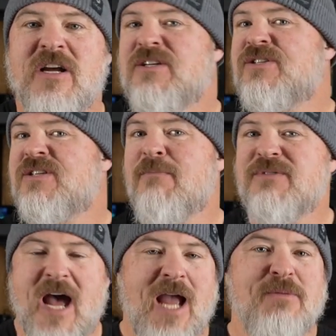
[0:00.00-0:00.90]

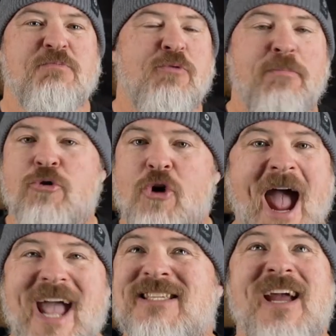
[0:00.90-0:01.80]
Sometimes
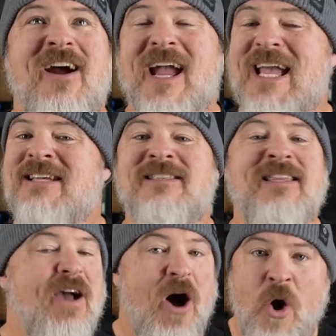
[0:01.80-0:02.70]
proprietary is
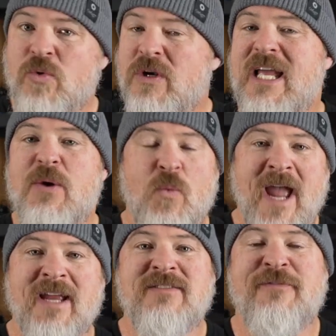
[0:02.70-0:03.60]
the only
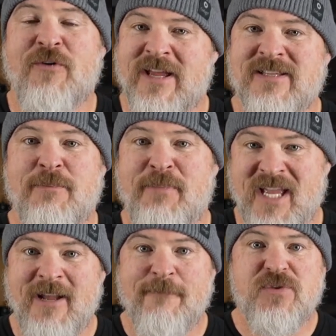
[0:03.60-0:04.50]
way for it to
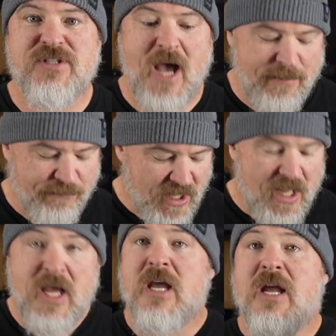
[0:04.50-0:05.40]
be done.
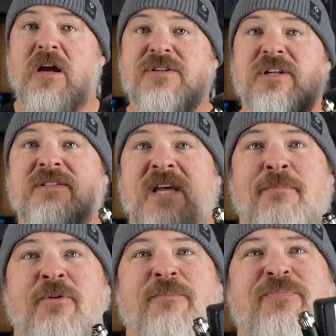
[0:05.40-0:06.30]
Here's an example.